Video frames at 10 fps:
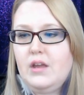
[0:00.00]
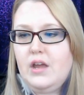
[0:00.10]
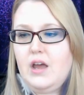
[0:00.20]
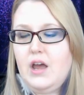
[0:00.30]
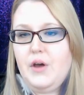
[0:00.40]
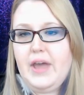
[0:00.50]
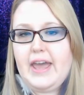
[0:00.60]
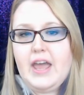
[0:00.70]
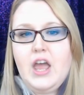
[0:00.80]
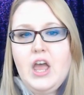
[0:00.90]
Okay,
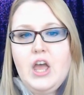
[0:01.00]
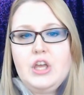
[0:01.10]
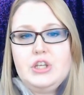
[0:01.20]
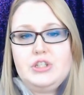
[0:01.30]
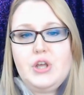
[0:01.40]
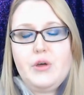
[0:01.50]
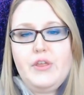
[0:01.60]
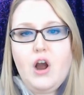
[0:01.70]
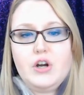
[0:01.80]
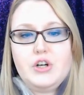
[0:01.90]
so there
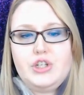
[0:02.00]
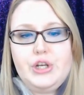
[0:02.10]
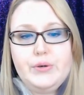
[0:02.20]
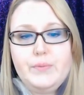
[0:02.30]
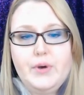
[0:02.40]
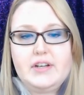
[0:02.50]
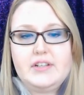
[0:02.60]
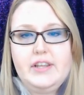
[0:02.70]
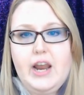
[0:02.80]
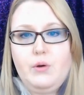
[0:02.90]
are two books
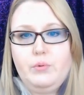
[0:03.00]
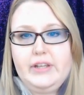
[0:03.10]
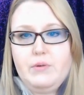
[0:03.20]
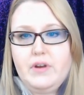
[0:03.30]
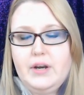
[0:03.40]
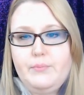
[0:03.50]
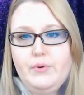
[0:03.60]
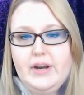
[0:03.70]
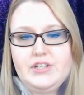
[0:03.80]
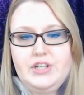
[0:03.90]
that I really want to
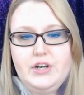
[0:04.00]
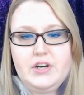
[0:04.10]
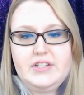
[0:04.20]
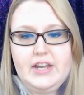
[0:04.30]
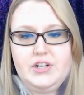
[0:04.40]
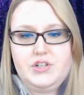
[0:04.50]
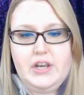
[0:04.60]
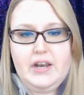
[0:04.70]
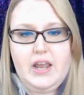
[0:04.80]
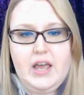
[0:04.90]
bring to your attention.
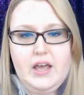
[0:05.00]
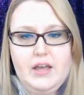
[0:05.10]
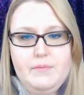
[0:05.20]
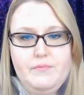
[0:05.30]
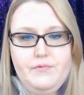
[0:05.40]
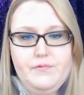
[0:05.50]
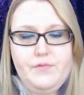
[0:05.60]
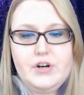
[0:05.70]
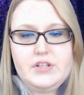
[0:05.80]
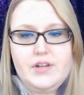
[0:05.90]
Um,
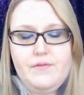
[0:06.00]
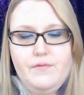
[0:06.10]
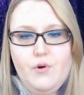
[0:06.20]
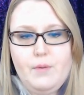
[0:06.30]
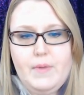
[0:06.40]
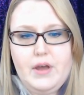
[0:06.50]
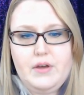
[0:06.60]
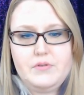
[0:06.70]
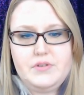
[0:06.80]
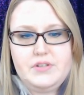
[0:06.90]
first and
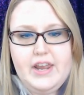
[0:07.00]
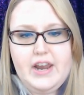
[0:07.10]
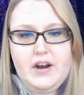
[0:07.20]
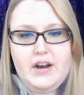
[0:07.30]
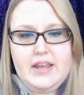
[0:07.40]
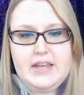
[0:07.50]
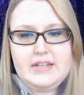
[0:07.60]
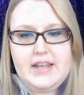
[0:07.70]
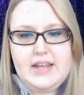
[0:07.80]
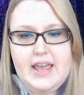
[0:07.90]
foremost, there is
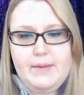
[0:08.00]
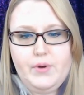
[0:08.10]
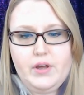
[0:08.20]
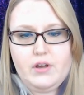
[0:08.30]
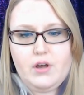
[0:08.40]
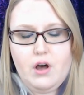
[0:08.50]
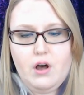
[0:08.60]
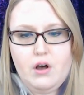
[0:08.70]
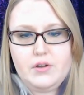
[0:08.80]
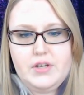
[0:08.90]
a book
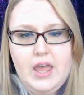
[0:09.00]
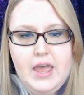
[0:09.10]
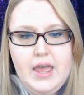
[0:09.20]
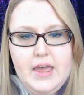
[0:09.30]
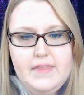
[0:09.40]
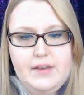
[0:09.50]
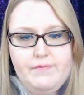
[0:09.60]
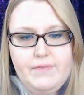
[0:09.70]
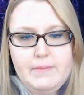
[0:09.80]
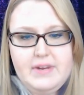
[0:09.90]
called The
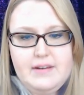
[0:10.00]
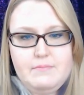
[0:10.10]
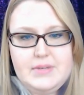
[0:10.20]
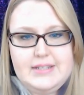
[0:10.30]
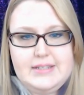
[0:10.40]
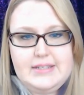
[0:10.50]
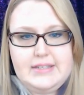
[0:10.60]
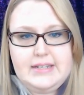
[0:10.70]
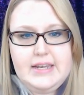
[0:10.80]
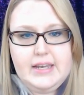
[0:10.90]
Feminine
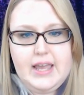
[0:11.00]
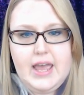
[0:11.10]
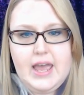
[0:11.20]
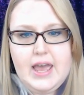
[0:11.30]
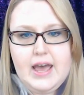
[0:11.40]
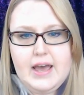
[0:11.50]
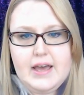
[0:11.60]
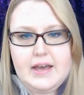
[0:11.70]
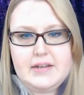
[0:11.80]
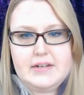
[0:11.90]
Mystique,
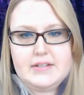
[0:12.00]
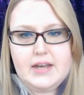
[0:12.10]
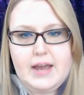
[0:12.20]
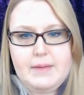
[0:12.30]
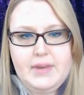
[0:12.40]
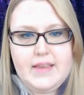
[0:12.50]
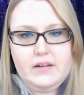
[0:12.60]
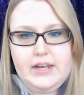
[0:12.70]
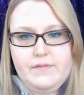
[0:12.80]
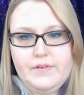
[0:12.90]
and I'm getting that
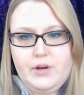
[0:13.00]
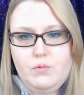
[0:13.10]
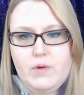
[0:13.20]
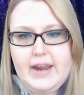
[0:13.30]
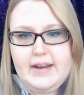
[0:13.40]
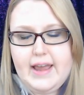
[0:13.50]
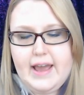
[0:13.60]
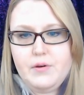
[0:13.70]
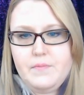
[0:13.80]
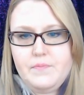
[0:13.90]
link for you right now.